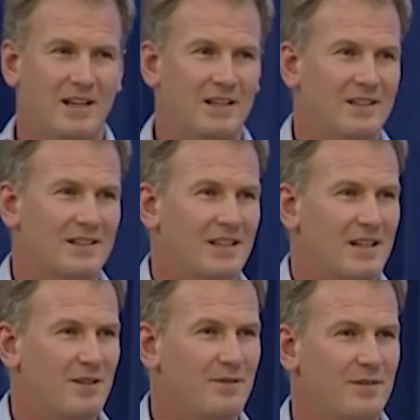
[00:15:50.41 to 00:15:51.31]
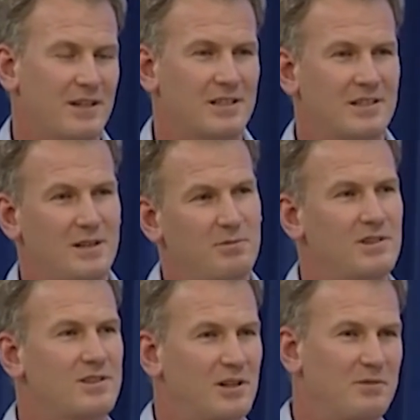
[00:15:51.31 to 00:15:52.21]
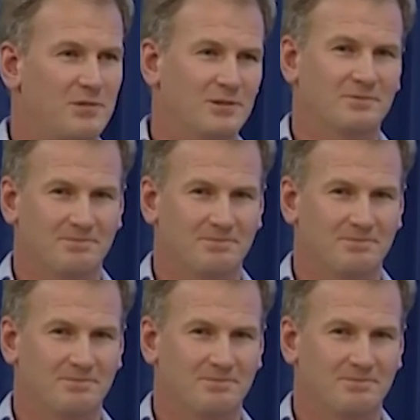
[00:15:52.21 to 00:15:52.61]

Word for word: and give a semen sample.